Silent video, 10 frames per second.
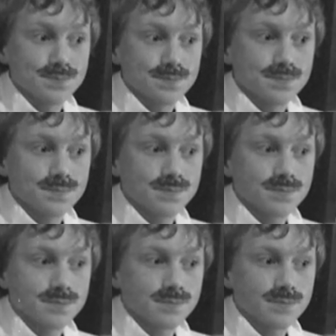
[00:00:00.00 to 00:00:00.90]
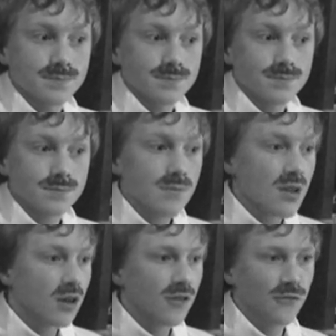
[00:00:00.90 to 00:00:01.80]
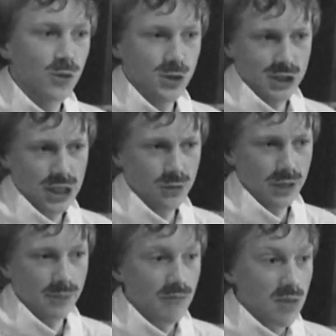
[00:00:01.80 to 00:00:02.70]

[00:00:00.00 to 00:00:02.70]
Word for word: It can? Foreshadowing.